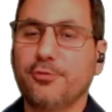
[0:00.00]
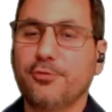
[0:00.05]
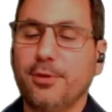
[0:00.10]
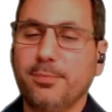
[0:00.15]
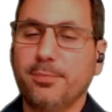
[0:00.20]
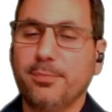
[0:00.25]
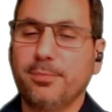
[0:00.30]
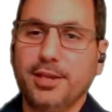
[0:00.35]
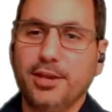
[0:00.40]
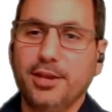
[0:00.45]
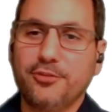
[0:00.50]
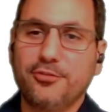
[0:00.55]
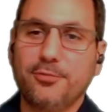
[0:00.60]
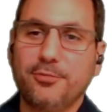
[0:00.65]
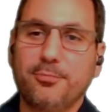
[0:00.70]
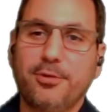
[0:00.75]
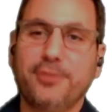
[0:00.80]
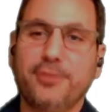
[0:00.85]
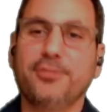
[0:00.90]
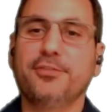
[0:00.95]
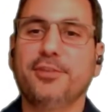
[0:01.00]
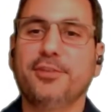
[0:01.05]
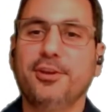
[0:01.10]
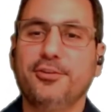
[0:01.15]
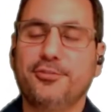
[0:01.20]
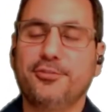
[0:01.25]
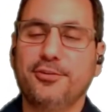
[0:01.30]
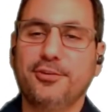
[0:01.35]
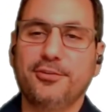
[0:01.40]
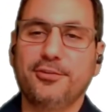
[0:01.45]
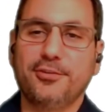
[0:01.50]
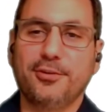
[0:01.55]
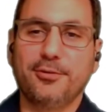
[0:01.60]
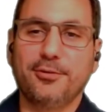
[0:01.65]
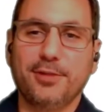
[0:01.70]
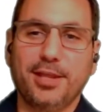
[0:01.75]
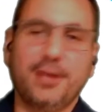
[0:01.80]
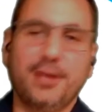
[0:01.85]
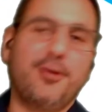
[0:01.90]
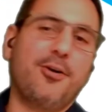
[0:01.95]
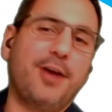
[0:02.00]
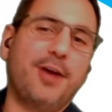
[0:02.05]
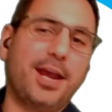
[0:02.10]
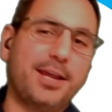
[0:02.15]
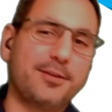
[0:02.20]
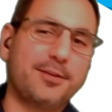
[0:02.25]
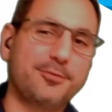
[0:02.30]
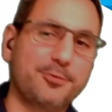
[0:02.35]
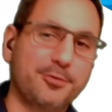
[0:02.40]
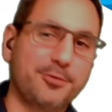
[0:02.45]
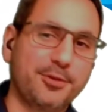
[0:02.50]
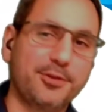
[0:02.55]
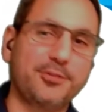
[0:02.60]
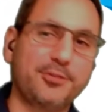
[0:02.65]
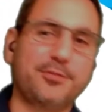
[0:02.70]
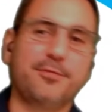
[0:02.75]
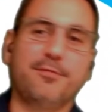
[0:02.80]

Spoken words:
replication presentations and you're like, oh, I can do this.